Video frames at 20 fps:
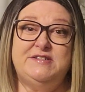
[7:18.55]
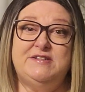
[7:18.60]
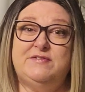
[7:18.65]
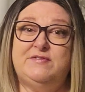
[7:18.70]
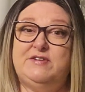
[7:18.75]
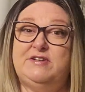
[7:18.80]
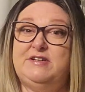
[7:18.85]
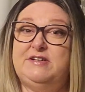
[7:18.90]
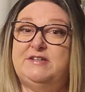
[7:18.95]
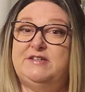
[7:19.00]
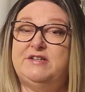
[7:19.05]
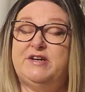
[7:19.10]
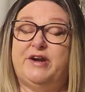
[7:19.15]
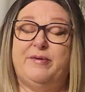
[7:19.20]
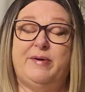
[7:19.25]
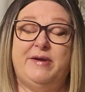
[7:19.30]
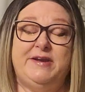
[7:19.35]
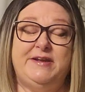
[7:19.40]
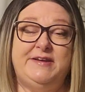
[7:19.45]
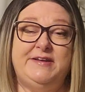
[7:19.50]
if you need to talk
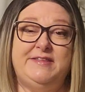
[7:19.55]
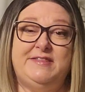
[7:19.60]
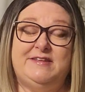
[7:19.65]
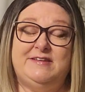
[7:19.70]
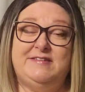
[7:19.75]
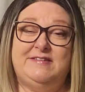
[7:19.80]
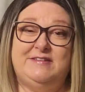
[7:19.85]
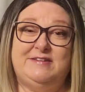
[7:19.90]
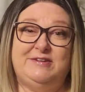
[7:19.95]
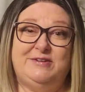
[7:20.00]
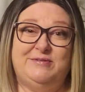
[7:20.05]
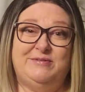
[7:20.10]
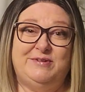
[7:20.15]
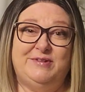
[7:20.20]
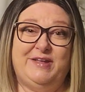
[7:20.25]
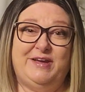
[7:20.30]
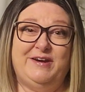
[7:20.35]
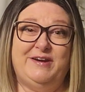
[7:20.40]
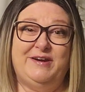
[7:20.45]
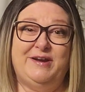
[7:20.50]
about anything senior
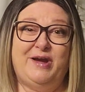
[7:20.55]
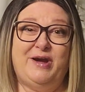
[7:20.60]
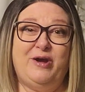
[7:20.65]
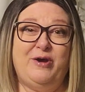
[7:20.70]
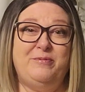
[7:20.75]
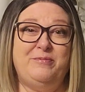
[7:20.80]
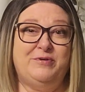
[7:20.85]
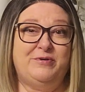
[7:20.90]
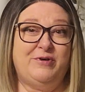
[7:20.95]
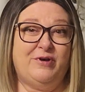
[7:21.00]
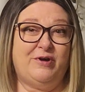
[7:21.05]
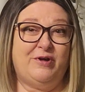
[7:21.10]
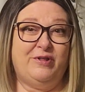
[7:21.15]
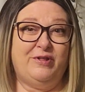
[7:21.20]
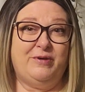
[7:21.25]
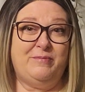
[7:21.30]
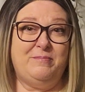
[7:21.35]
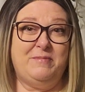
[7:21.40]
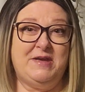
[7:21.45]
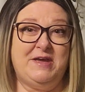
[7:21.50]
related, I hope you'll call
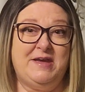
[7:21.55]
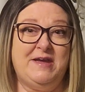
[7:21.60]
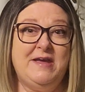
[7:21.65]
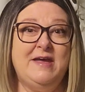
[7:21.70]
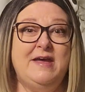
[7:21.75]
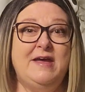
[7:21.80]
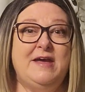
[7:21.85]
on me.